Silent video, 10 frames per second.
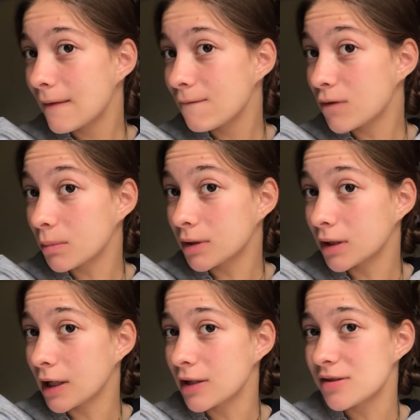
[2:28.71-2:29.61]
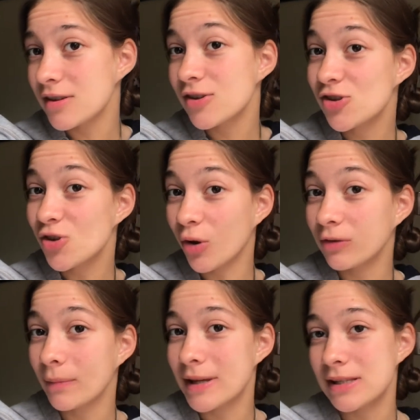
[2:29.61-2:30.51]
from Claire's, stole it
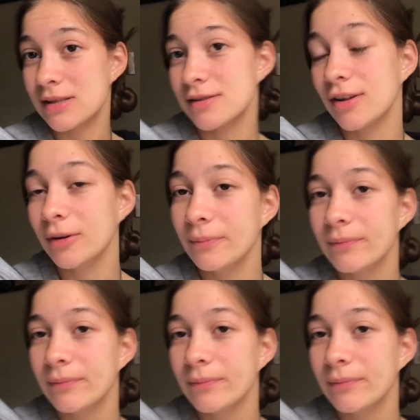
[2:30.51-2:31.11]
from my sister.